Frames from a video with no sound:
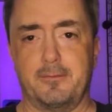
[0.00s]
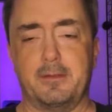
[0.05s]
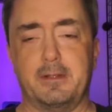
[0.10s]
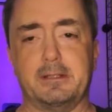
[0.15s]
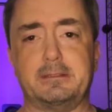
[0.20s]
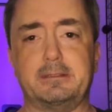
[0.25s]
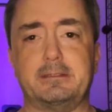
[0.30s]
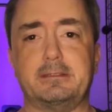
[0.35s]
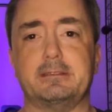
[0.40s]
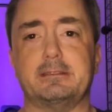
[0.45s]

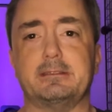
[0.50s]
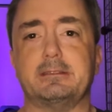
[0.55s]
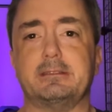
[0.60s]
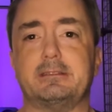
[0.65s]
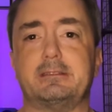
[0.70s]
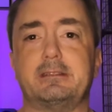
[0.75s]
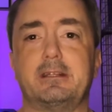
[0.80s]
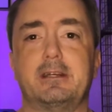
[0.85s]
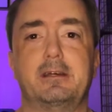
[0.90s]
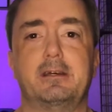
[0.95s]
This
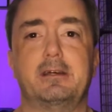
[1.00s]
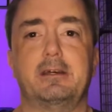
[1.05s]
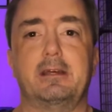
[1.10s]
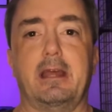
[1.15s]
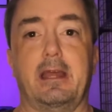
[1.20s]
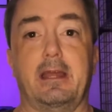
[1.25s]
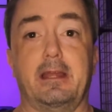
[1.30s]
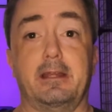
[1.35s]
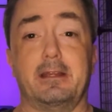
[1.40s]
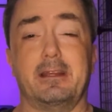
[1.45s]
is
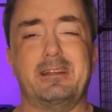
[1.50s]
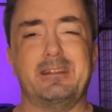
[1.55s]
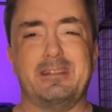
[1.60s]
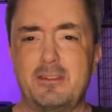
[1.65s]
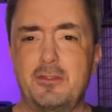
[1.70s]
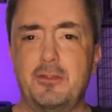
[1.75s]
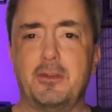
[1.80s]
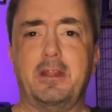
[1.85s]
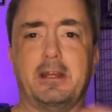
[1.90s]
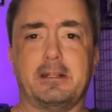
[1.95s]
a
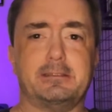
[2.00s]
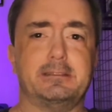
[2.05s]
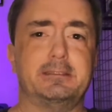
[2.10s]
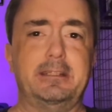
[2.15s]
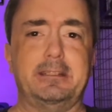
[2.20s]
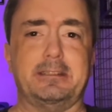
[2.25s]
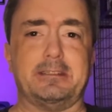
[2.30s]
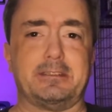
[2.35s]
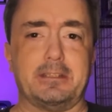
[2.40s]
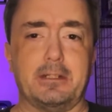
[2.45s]
Disney
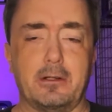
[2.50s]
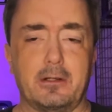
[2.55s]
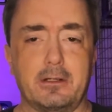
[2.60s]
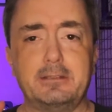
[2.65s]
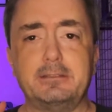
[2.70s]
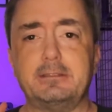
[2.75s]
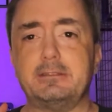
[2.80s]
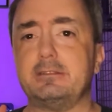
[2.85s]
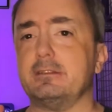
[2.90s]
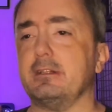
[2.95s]
XD
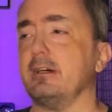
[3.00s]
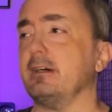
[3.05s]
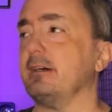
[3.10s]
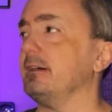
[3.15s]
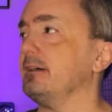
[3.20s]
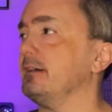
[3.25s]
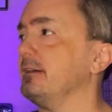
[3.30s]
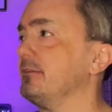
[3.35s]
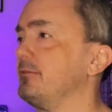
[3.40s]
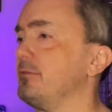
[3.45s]
series
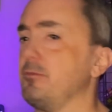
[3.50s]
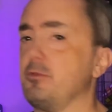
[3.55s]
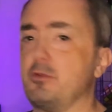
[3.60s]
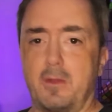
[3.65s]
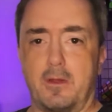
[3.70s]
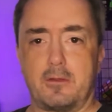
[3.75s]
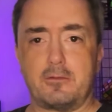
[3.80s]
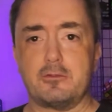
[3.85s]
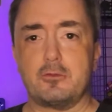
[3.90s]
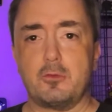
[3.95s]
from
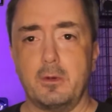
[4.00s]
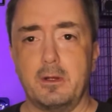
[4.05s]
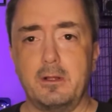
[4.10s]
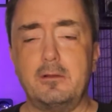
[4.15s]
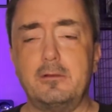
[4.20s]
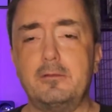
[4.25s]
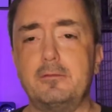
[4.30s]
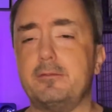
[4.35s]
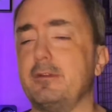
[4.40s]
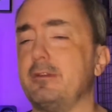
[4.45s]
2012.